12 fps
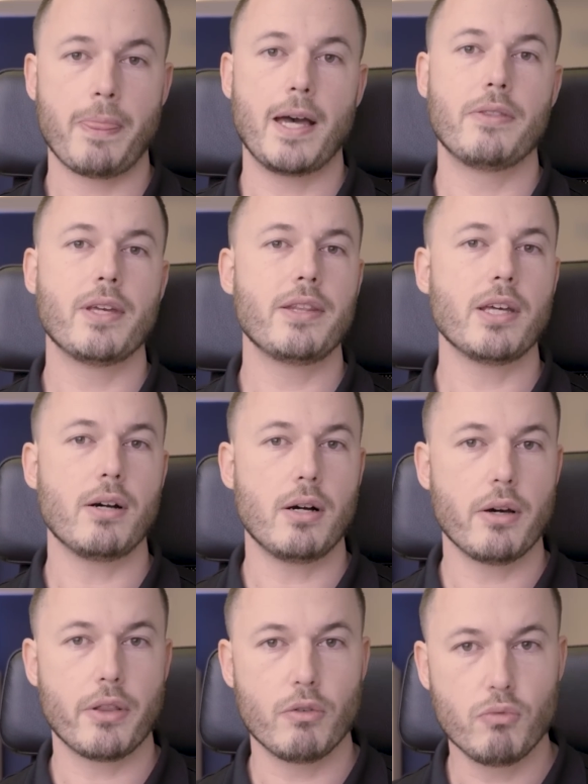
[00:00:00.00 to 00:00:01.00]
And then there
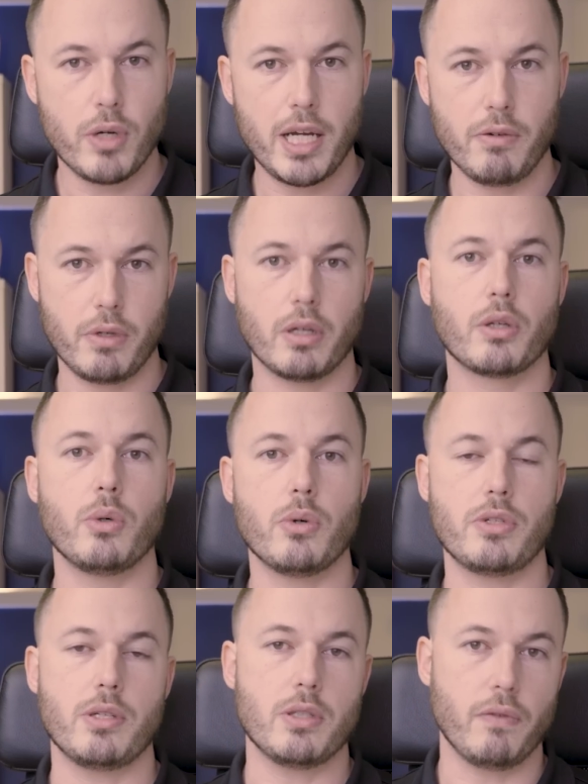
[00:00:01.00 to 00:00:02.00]
are the rarer
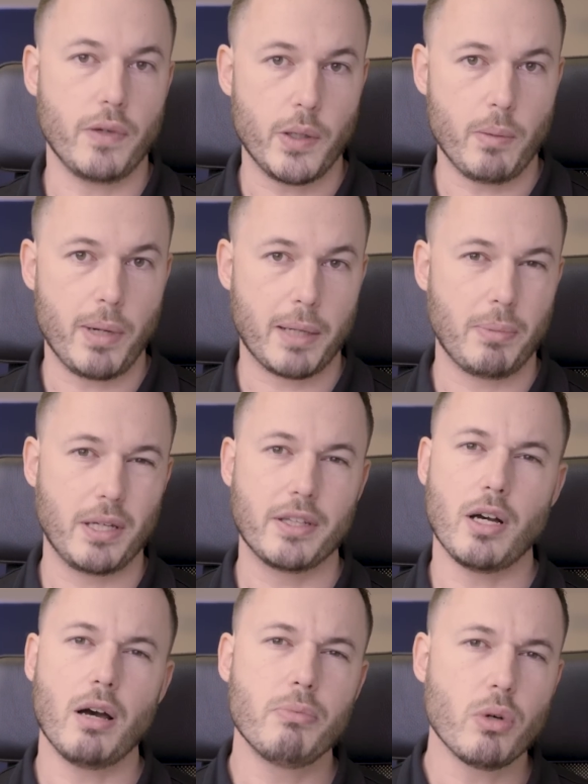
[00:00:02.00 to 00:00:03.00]
causes of lower back pain
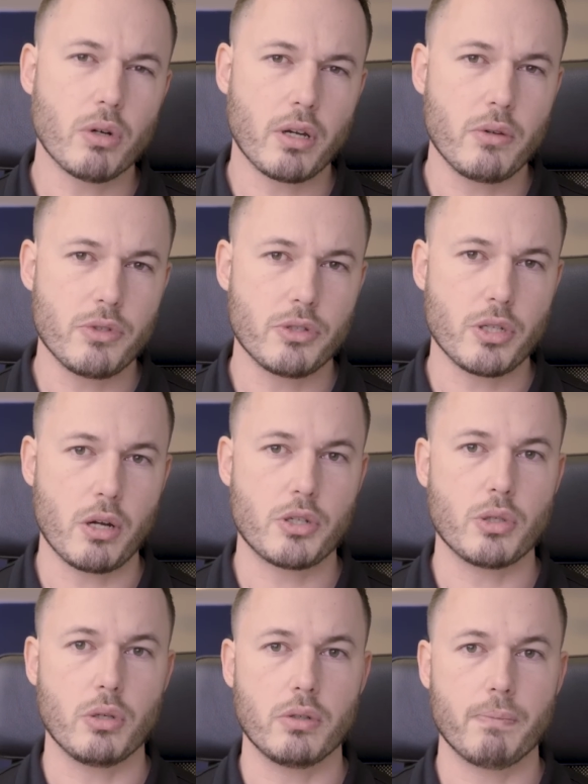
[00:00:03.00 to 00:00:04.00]
that I'm not going to
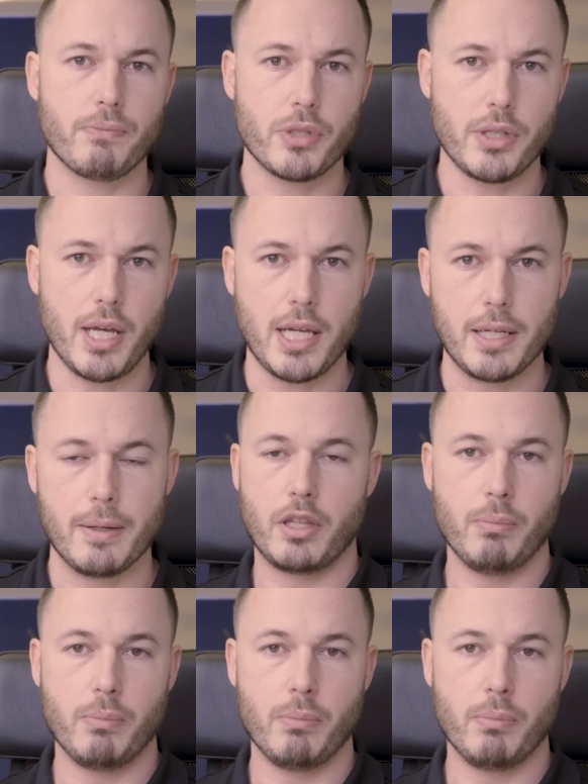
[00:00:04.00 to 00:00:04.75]
touch on today.